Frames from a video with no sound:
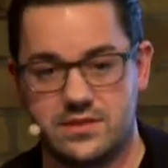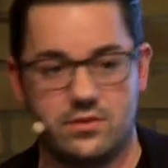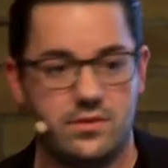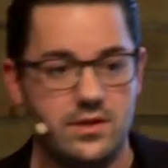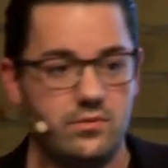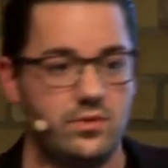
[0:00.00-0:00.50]
So
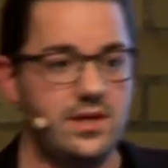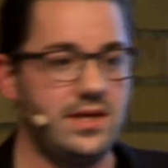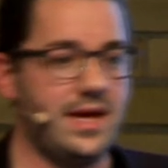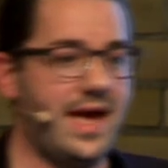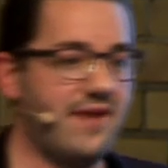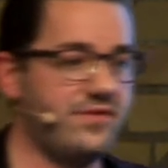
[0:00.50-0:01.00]
really
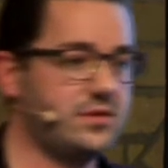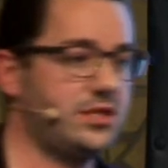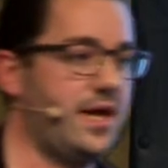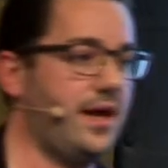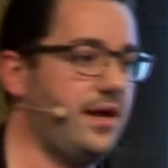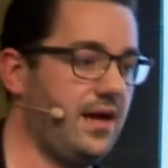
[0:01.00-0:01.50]
have a
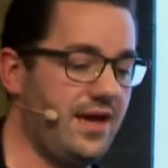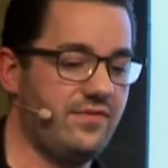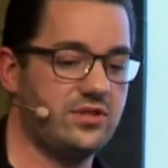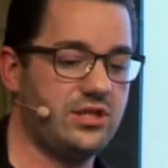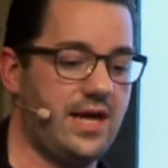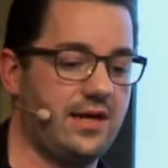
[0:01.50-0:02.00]

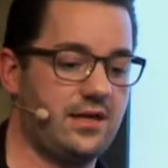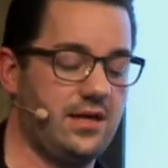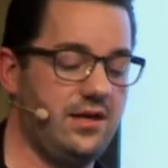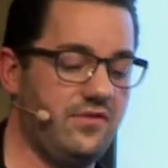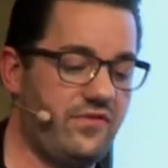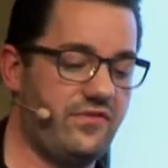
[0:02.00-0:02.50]
check
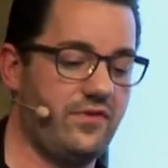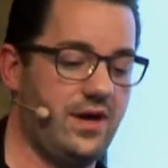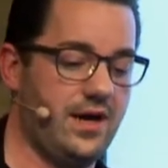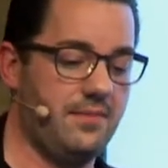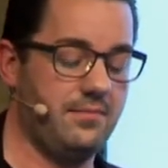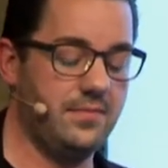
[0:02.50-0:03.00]
if
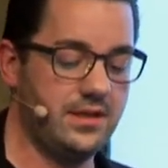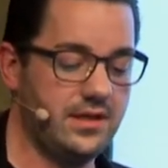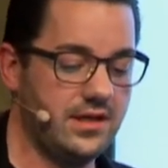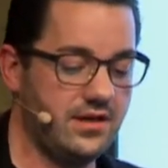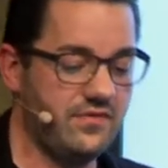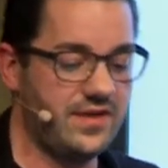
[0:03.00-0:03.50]

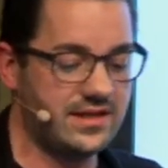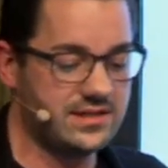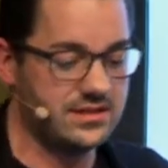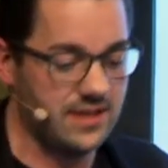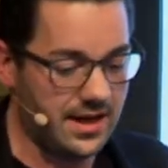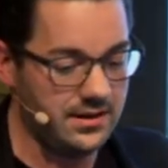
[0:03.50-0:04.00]
that's
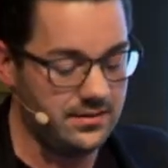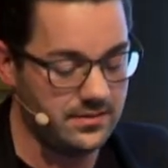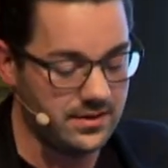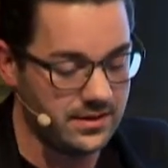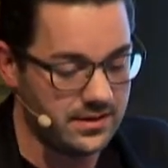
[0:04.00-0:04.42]
done,